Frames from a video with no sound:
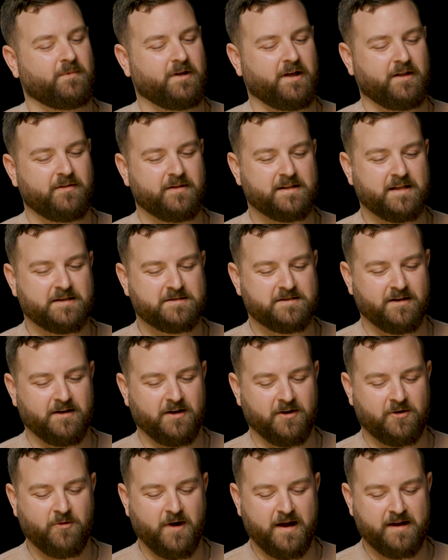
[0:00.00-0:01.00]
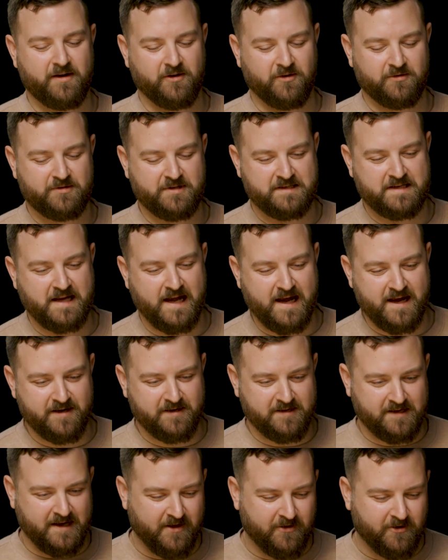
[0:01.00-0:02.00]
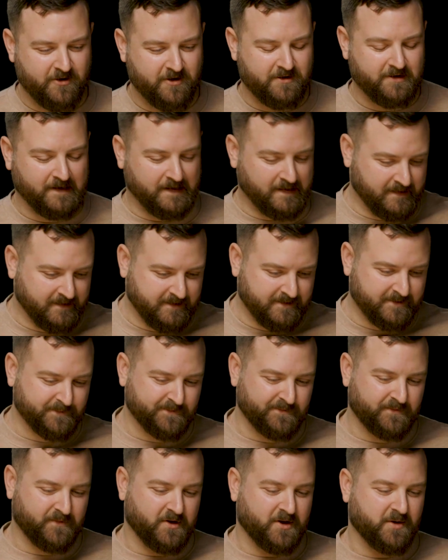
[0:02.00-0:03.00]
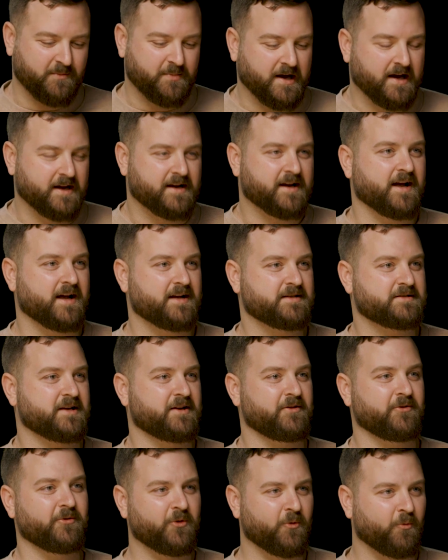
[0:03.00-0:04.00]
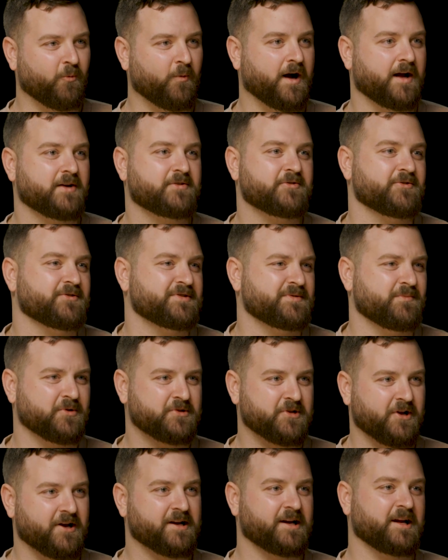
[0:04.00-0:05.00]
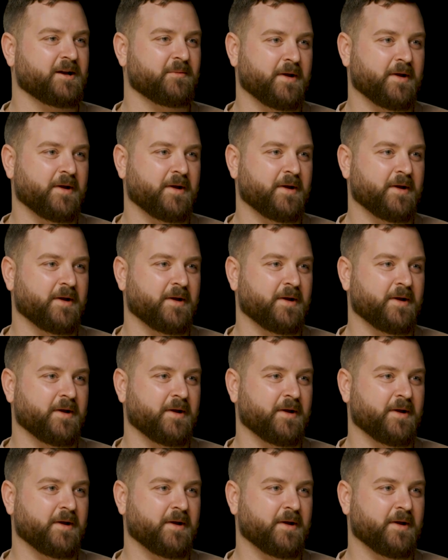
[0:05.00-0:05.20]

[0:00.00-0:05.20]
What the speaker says: I think that's a great note to tie it together on a podcast titled The Watchers. And we're talking